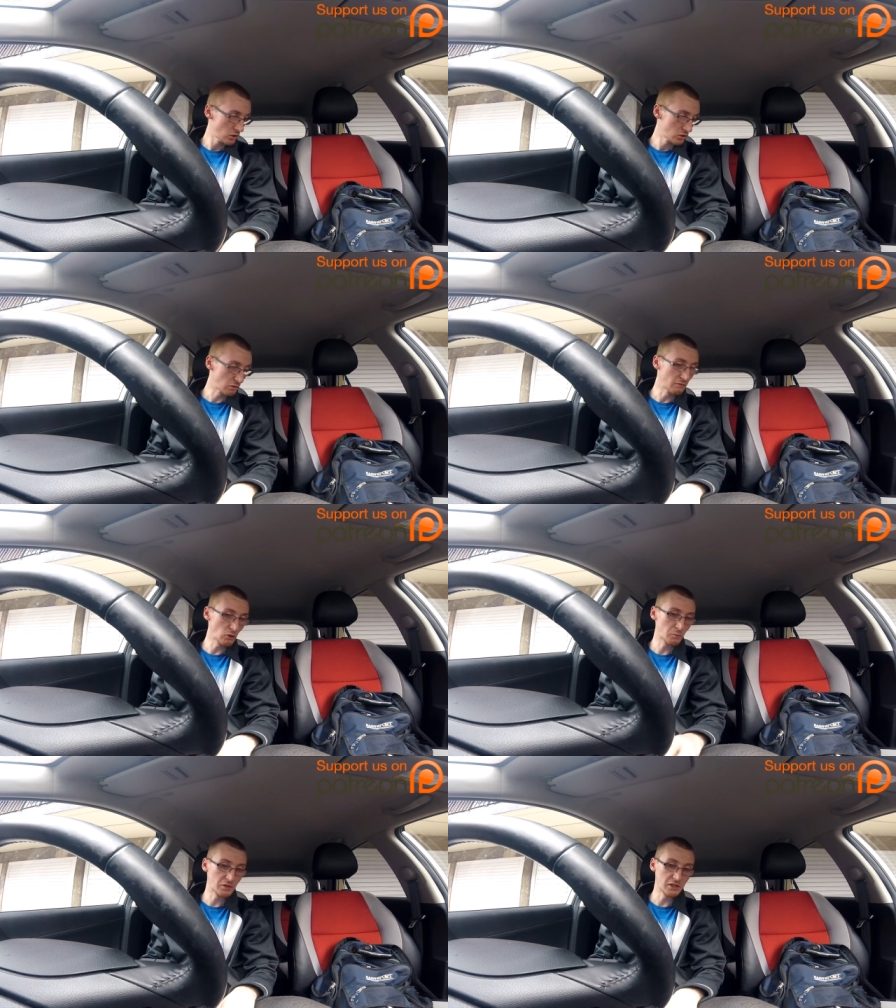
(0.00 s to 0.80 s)
So I've
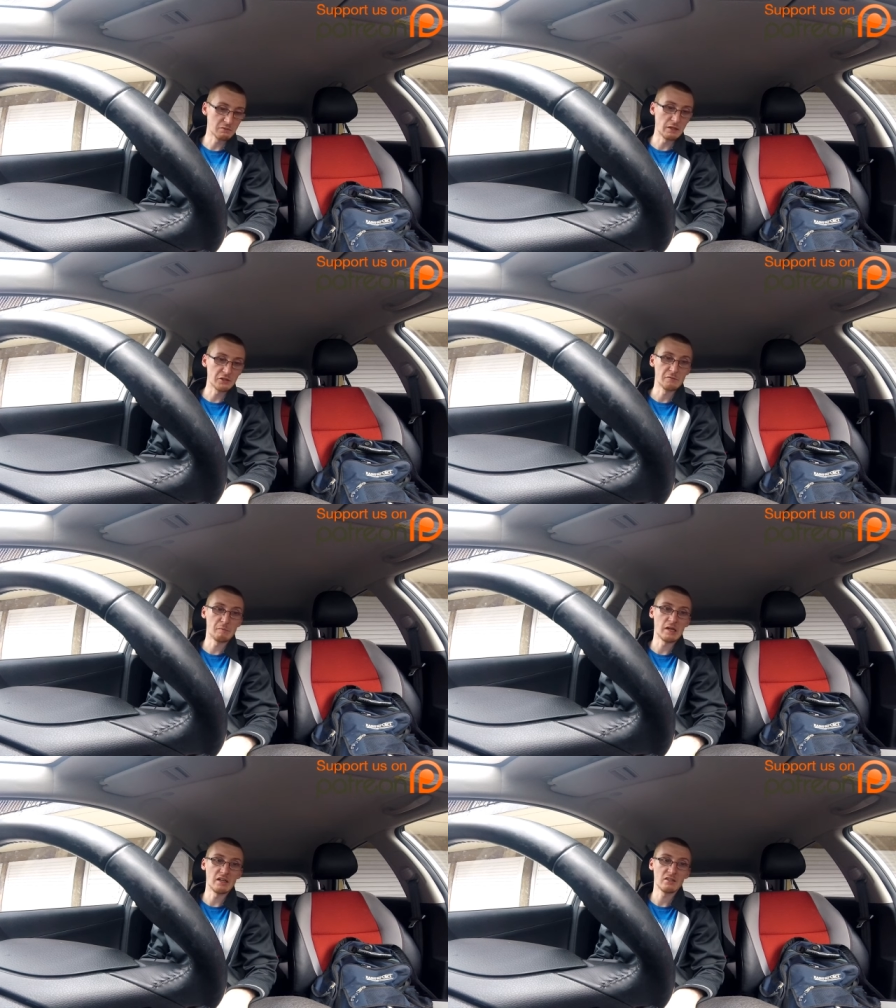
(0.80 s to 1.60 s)
opened the inspection
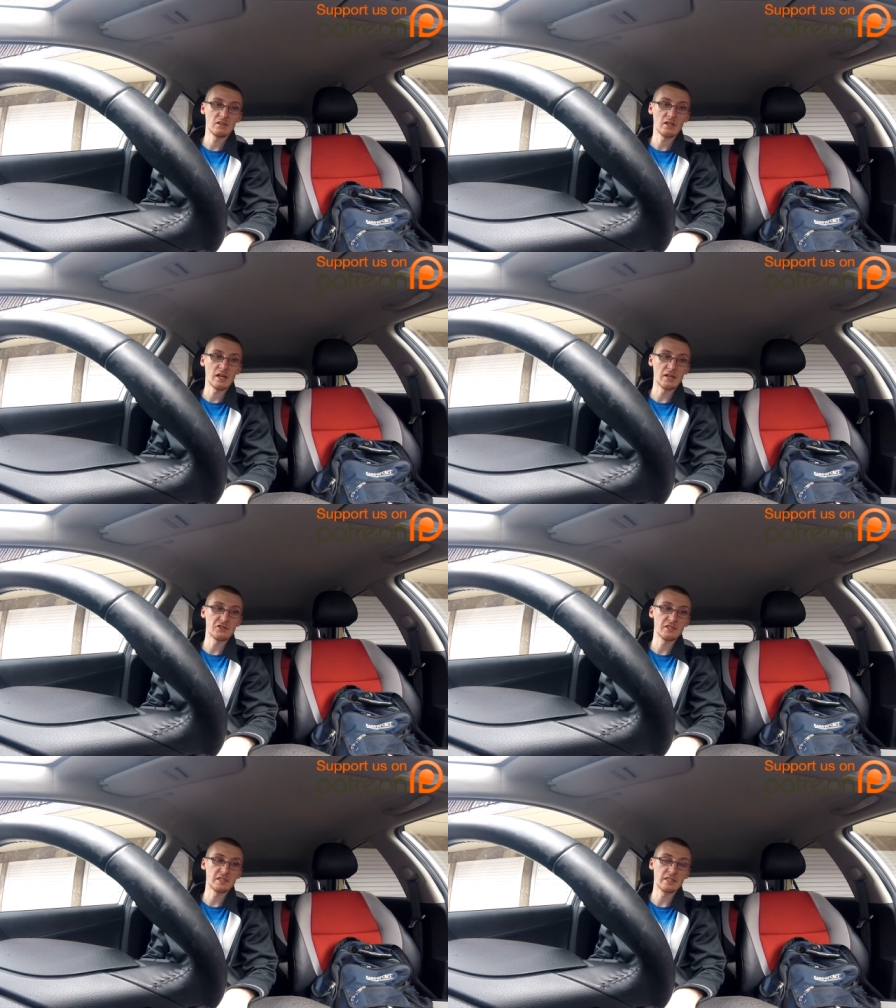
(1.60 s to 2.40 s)
pack
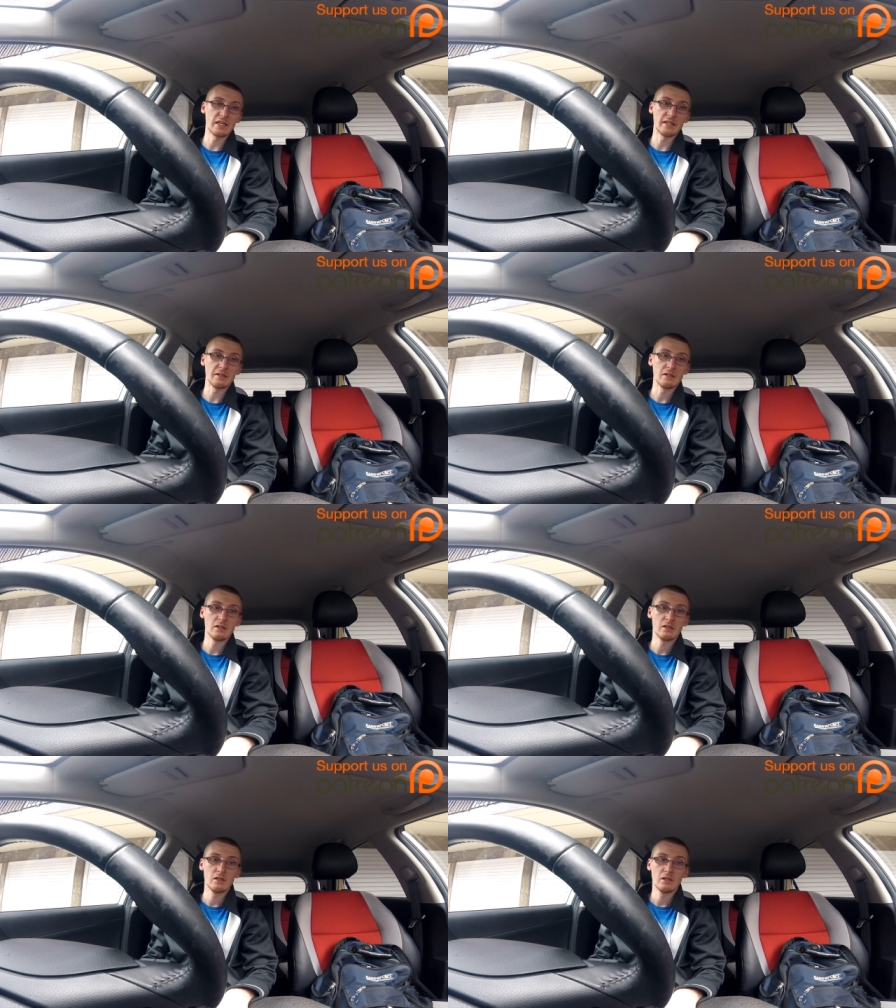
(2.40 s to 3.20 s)
hatches today,
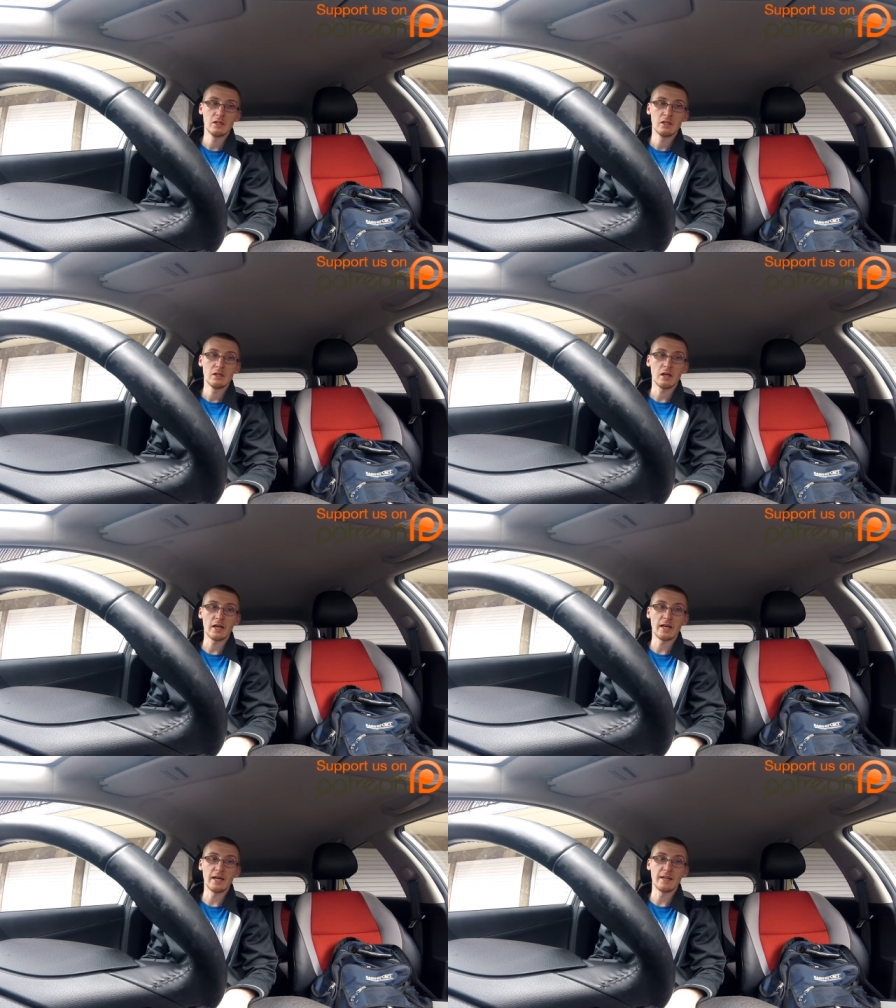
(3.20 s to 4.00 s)

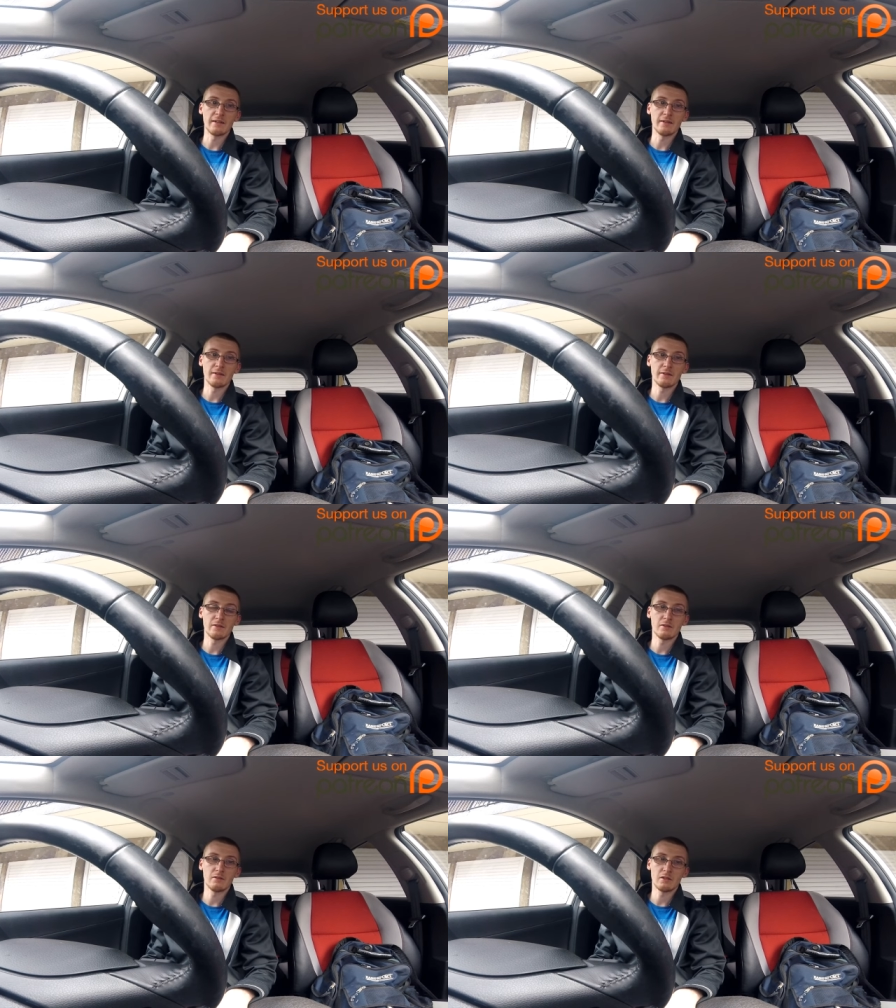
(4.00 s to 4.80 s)
and
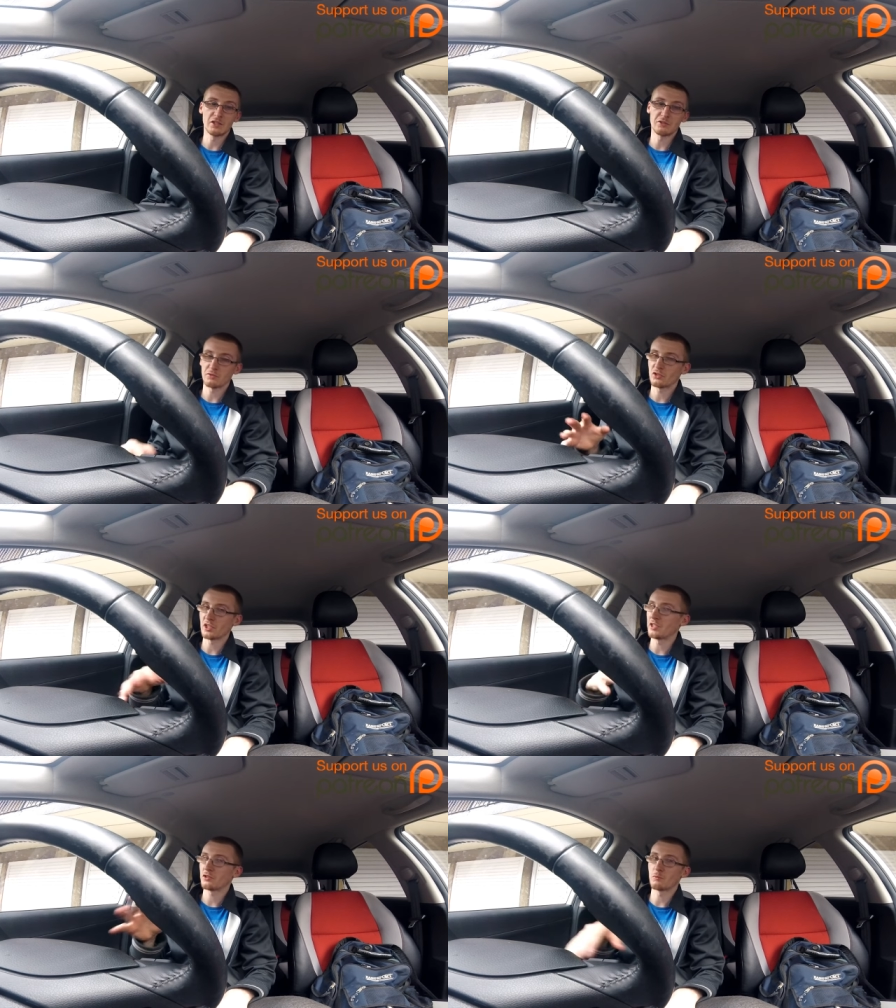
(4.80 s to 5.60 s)
as you'll
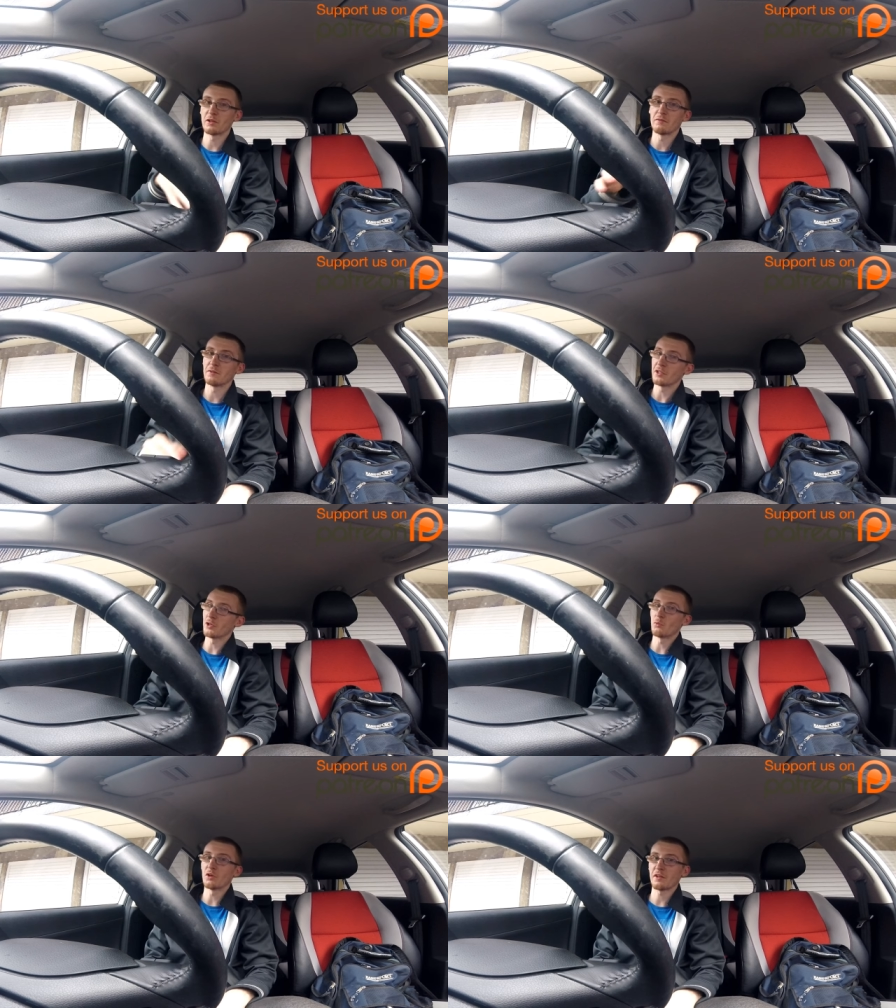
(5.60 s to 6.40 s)
see somewhere in the
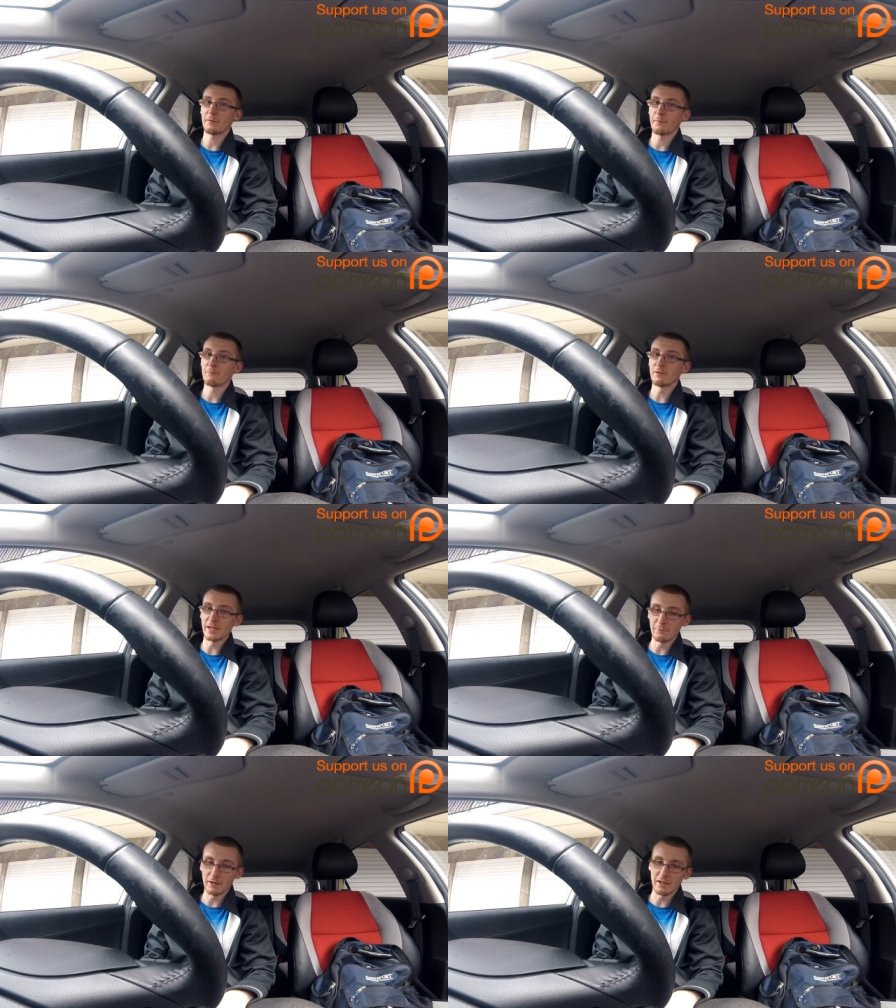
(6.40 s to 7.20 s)
video, one of them went
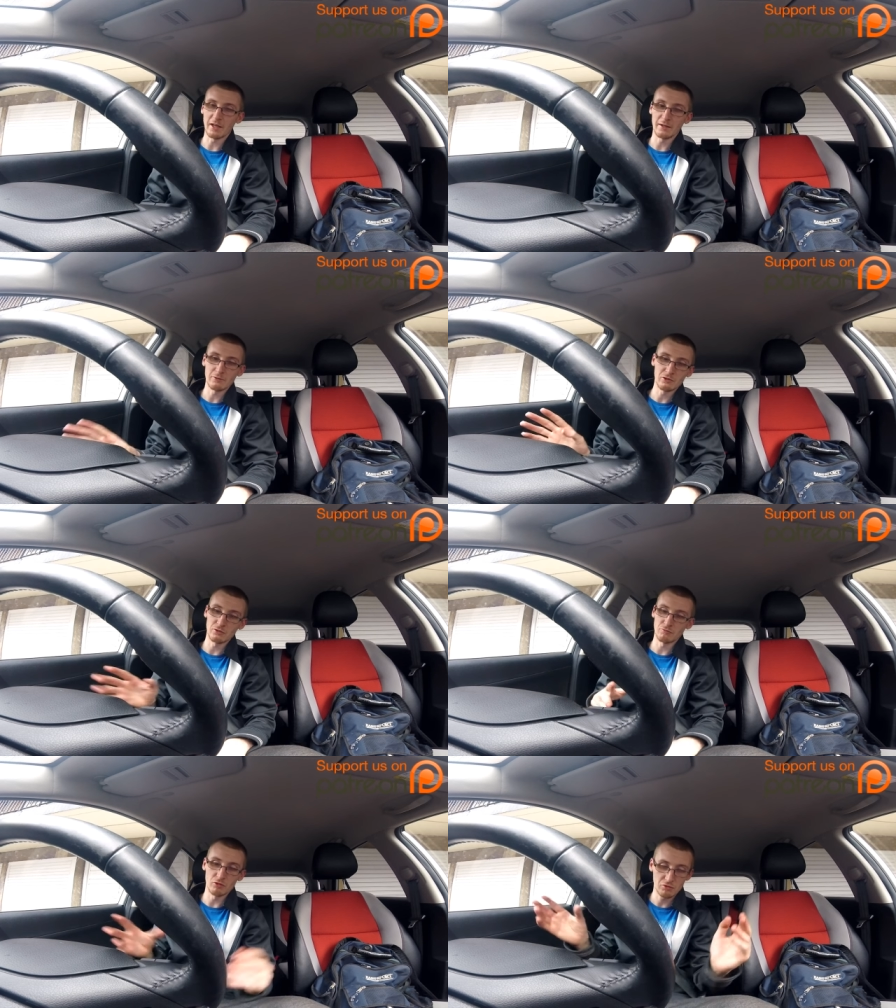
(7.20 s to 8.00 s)
really well and it was
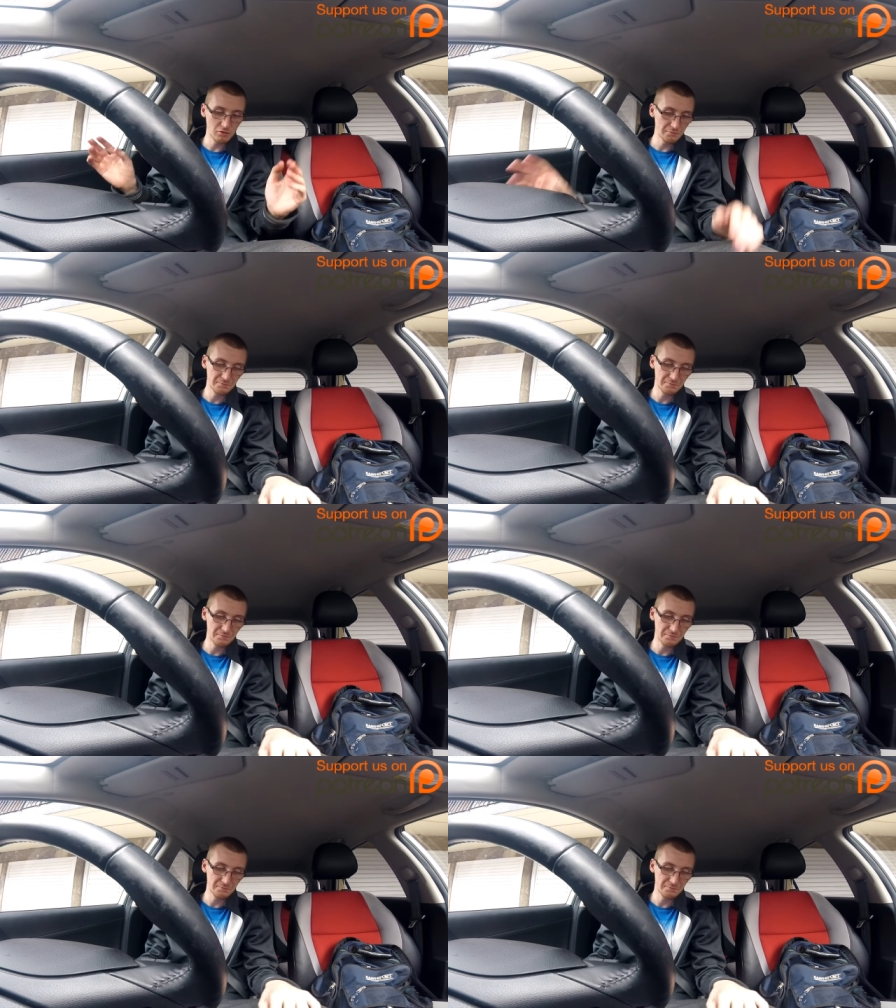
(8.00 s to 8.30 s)
just rust.